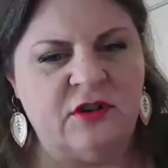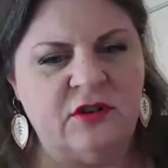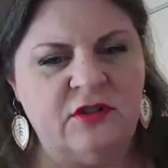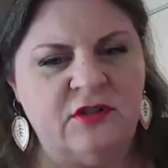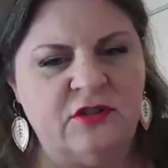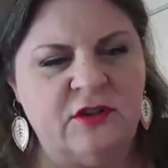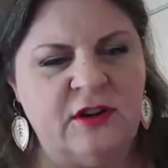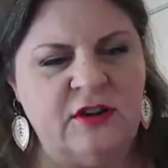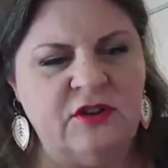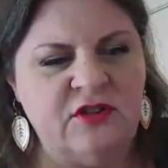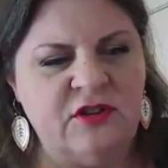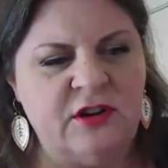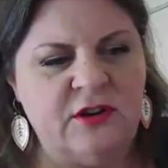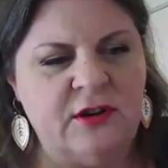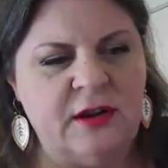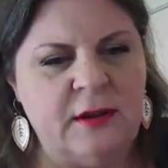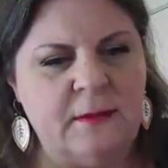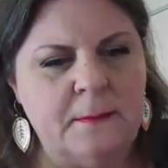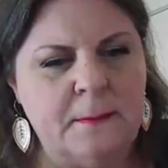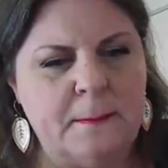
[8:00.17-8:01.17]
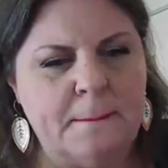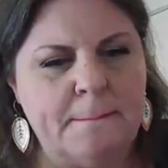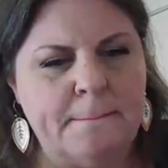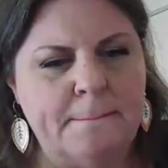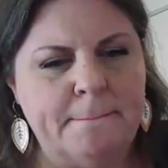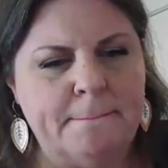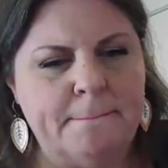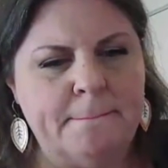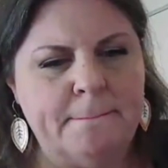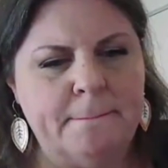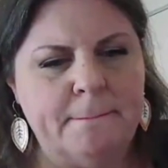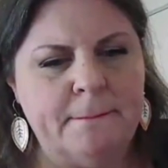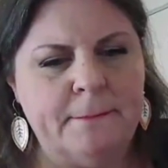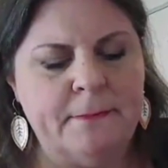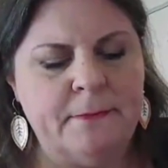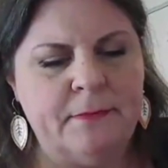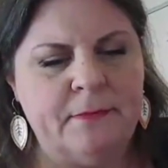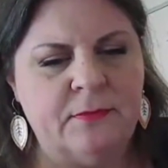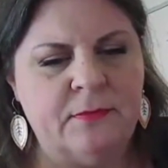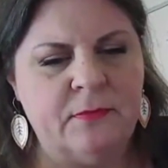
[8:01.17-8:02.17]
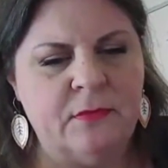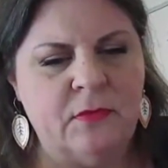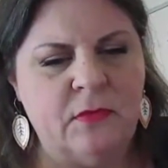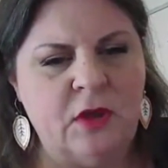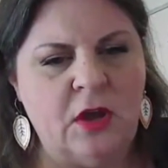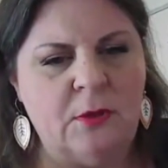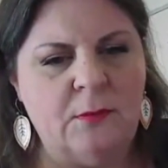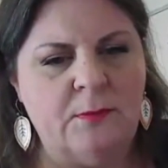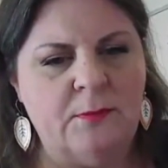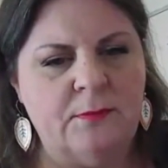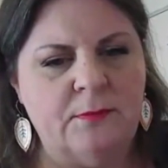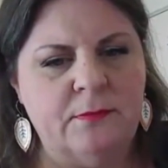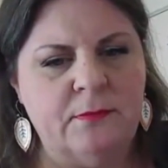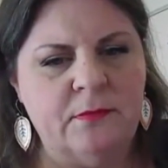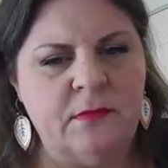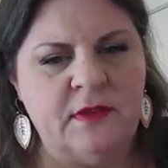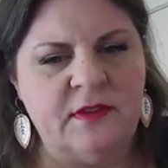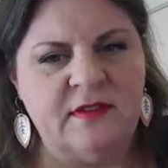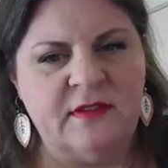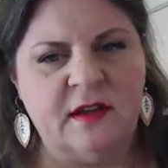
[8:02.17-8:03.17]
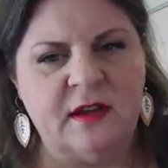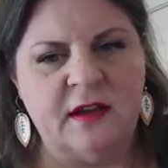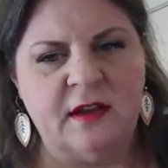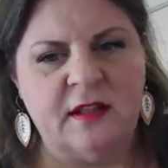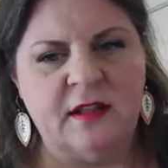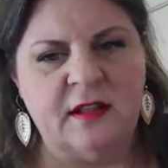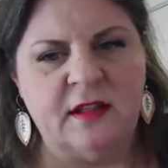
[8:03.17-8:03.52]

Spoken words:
screen sharing. Nope, that's not going to.